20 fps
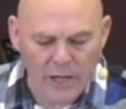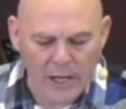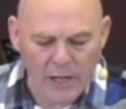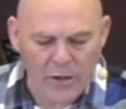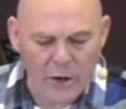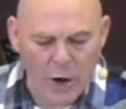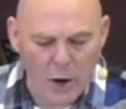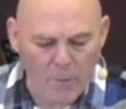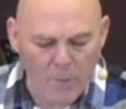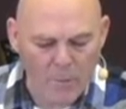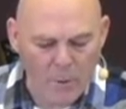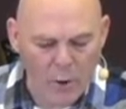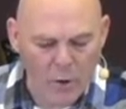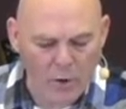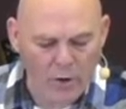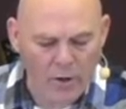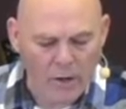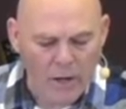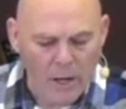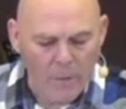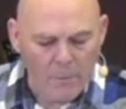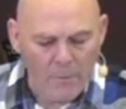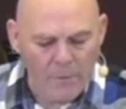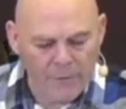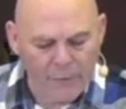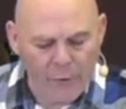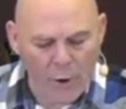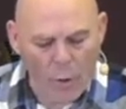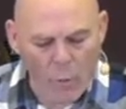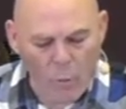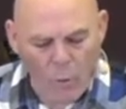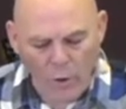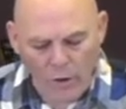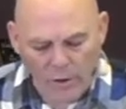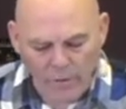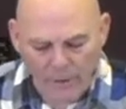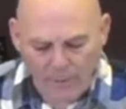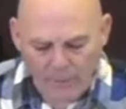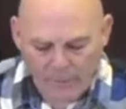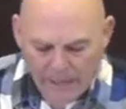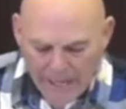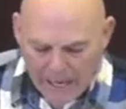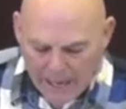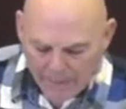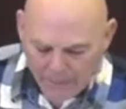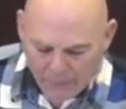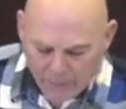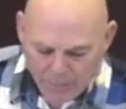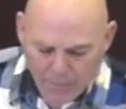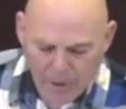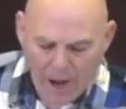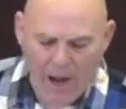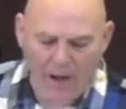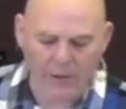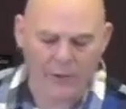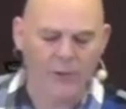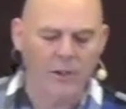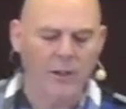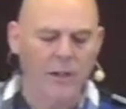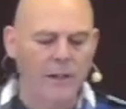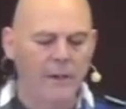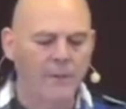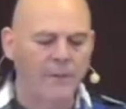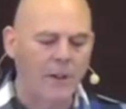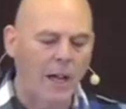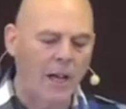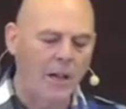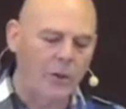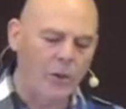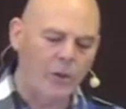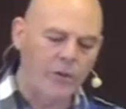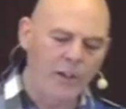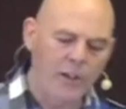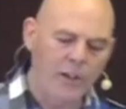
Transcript: in your book before one of them came to pass. And just